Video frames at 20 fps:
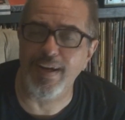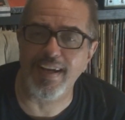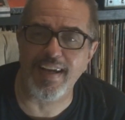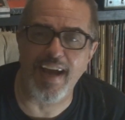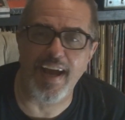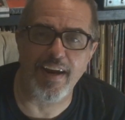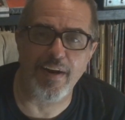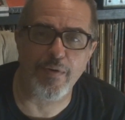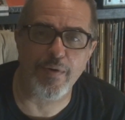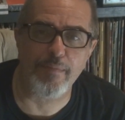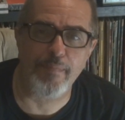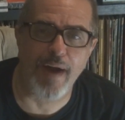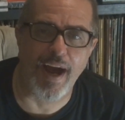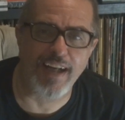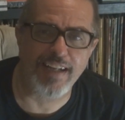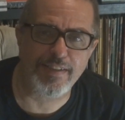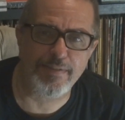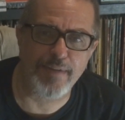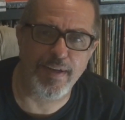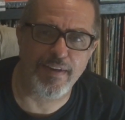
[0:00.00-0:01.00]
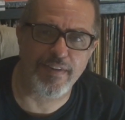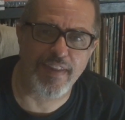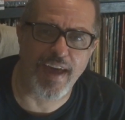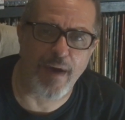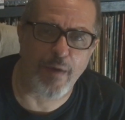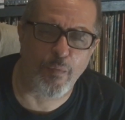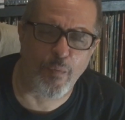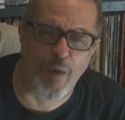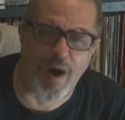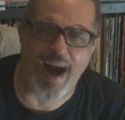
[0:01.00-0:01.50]
one kind of reminds me of
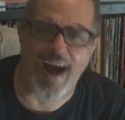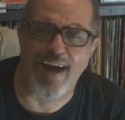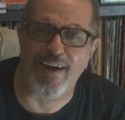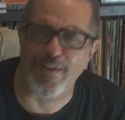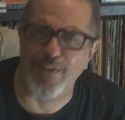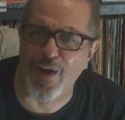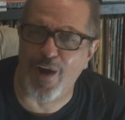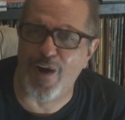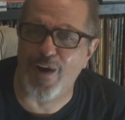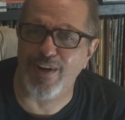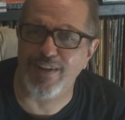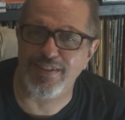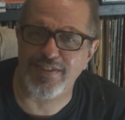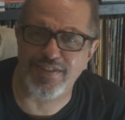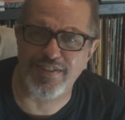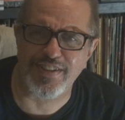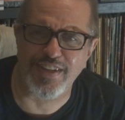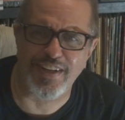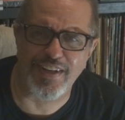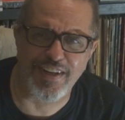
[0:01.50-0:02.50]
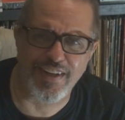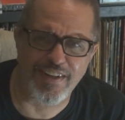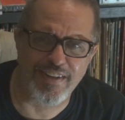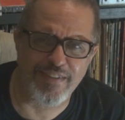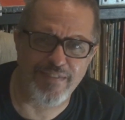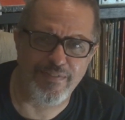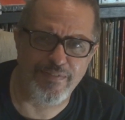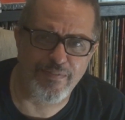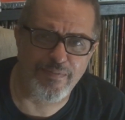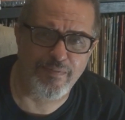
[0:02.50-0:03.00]
that Wildhearts
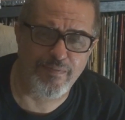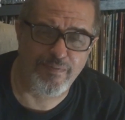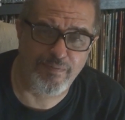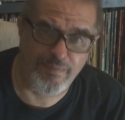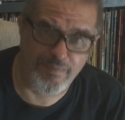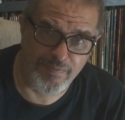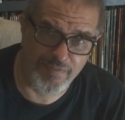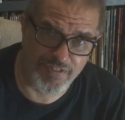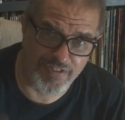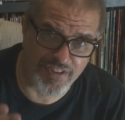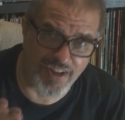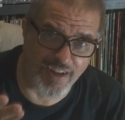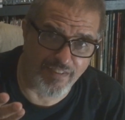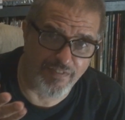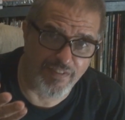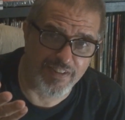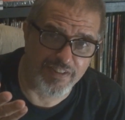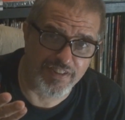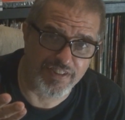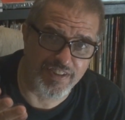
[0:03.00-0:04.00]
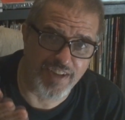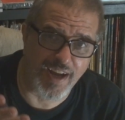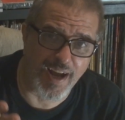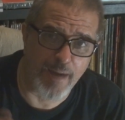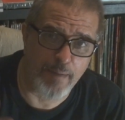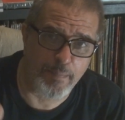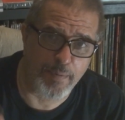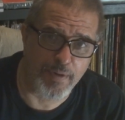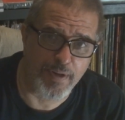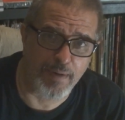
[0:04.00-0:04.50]
uh, Suck versus Suck
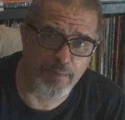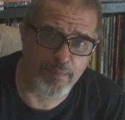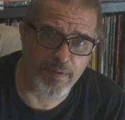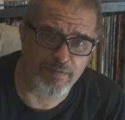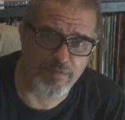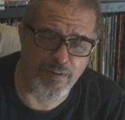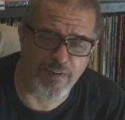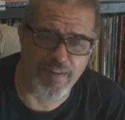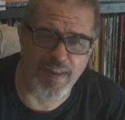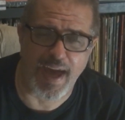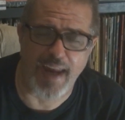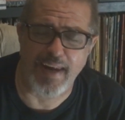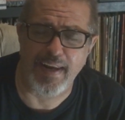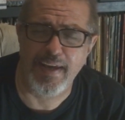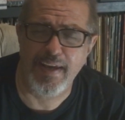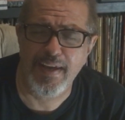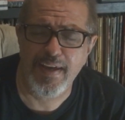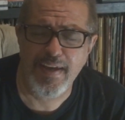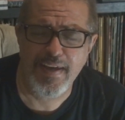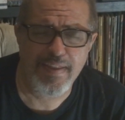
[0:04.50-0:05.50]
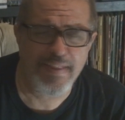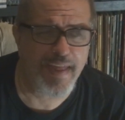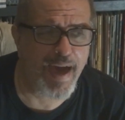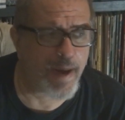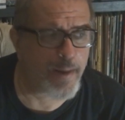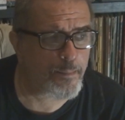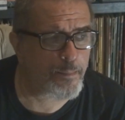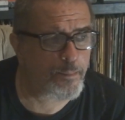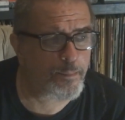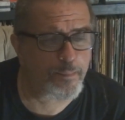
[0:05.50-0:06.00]
I put up before that.
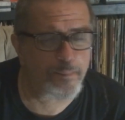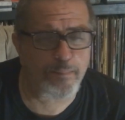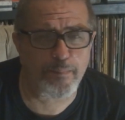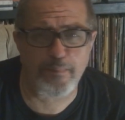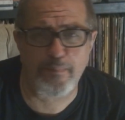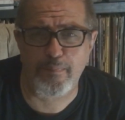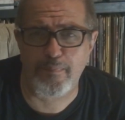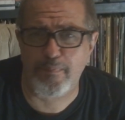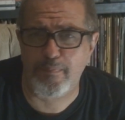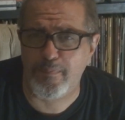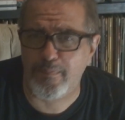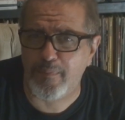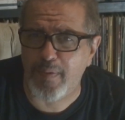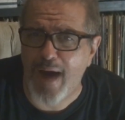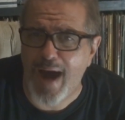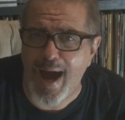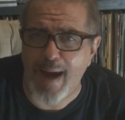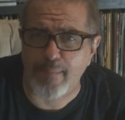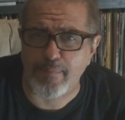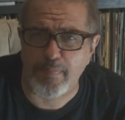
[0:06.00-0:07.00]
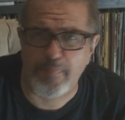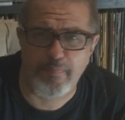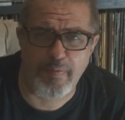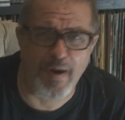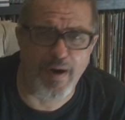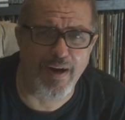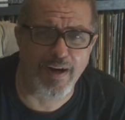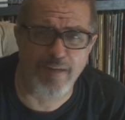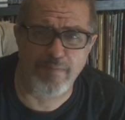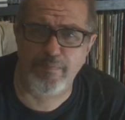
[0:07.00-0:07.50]
That pop
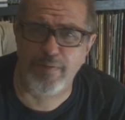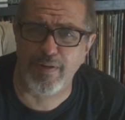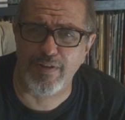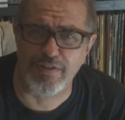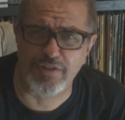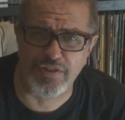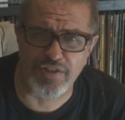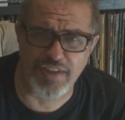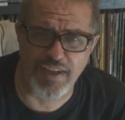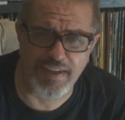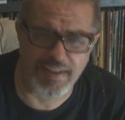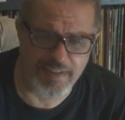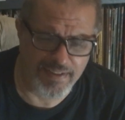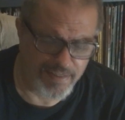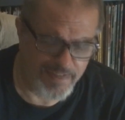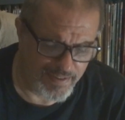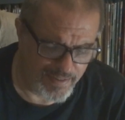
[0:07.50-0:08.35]
punk bullshit.